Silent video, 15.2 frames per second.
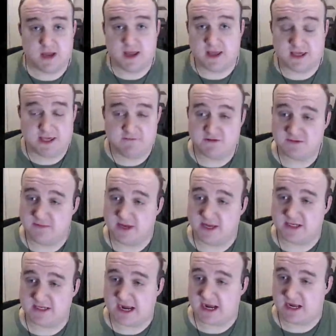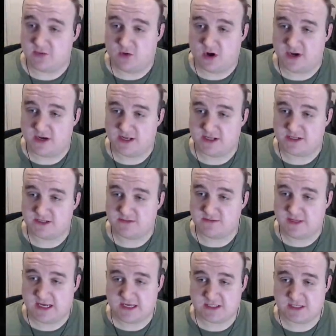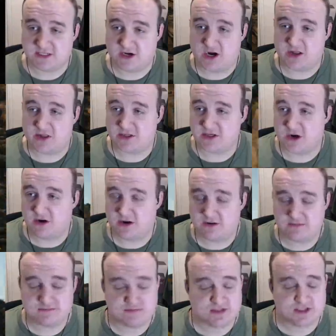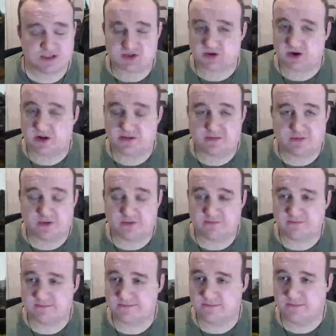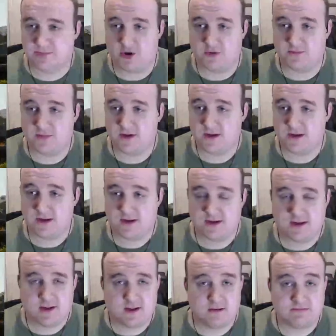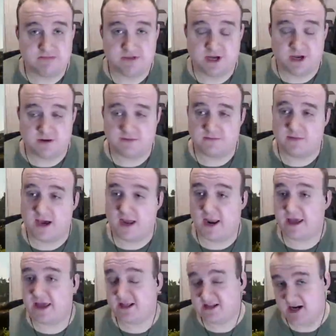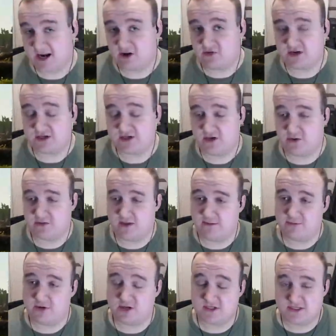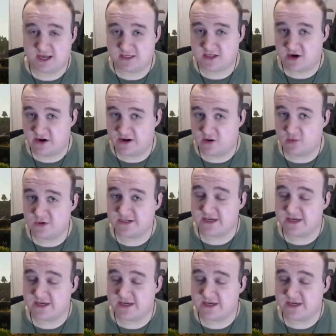gives me exactly what I need. There's the side of the turret, straight through. Boom. Done. And I get tank rescuer there because that Tiger was